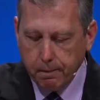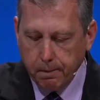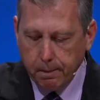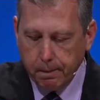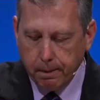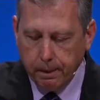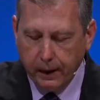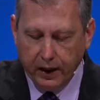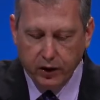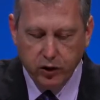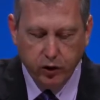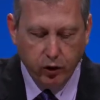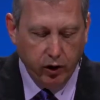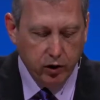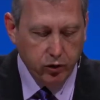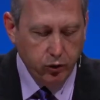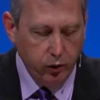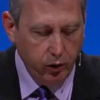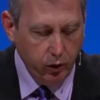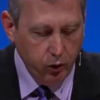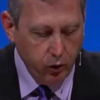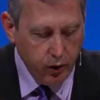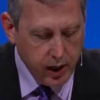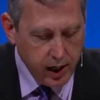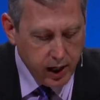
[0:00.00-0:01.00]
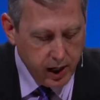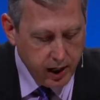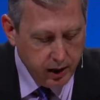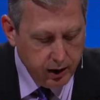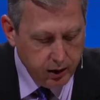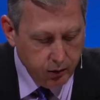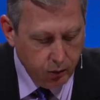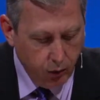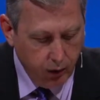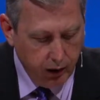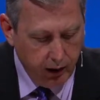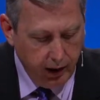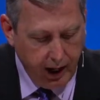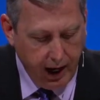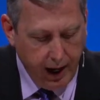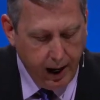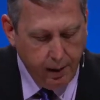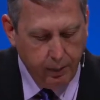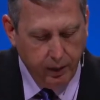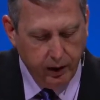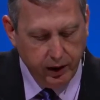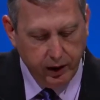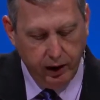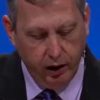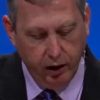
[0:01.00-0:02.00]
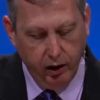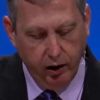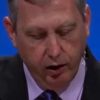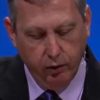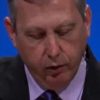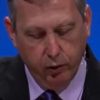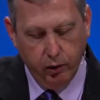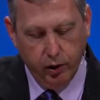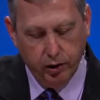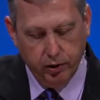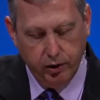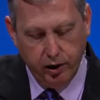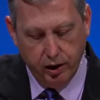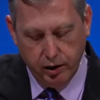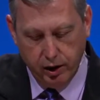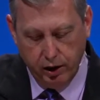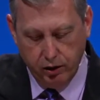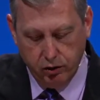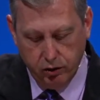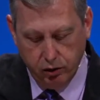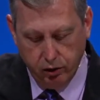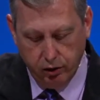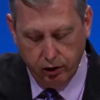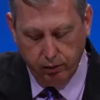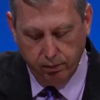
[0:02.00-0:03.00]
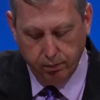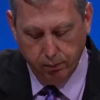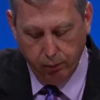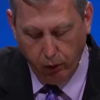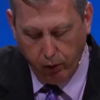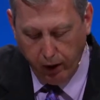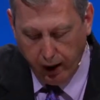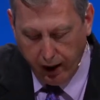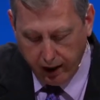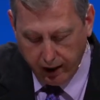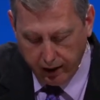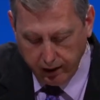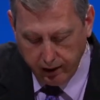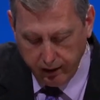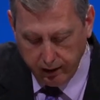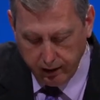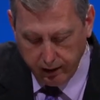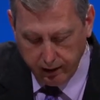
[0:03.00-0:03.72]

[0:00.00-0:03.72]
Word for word: And so, as we read what happened here, when it says he took bread,